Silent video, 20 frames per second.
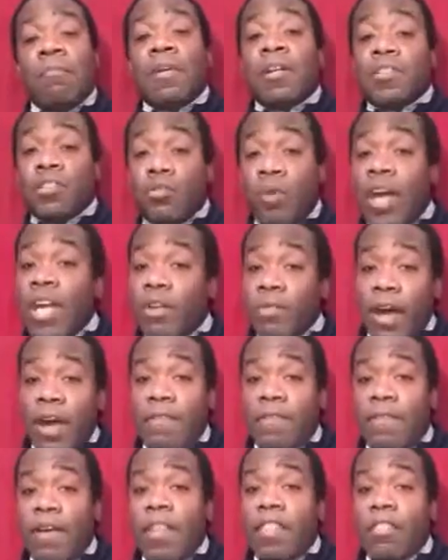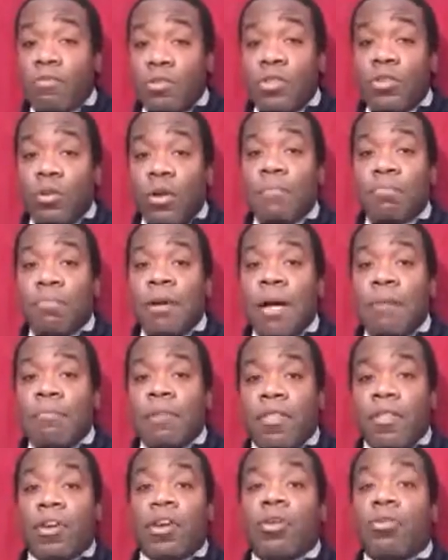But his great-grandfather was Lord
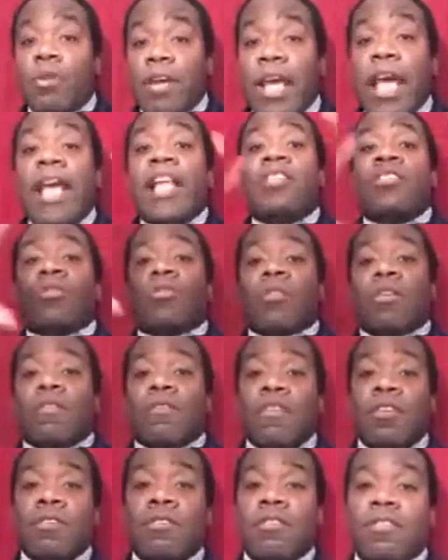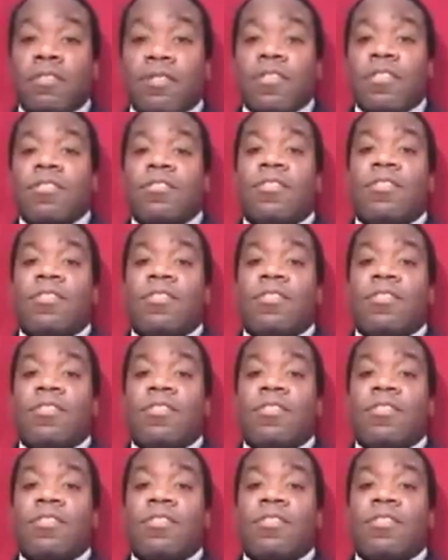Brahma, the creator of the universe.